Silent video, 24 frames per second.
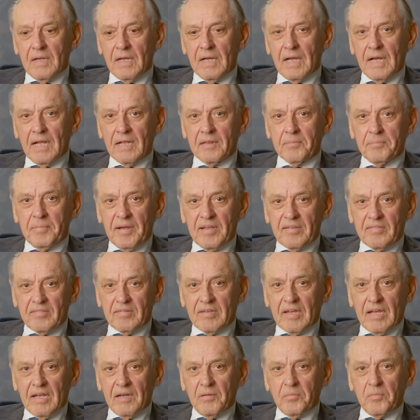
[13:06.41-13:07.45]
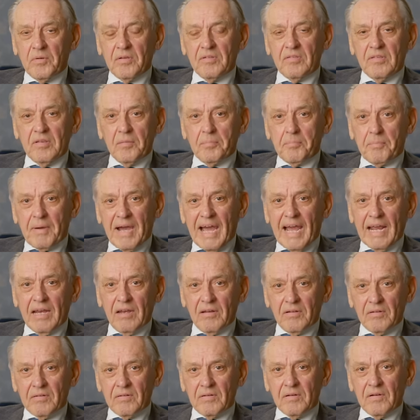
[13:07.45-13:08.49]
At my side was the
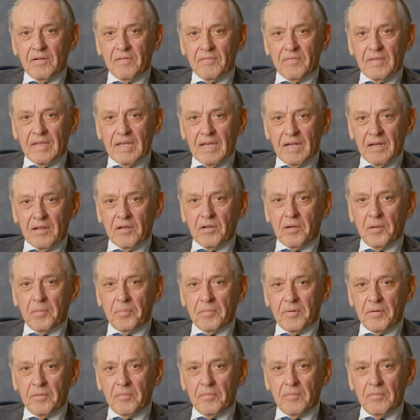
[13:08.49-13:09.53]
pilot of the helicopter,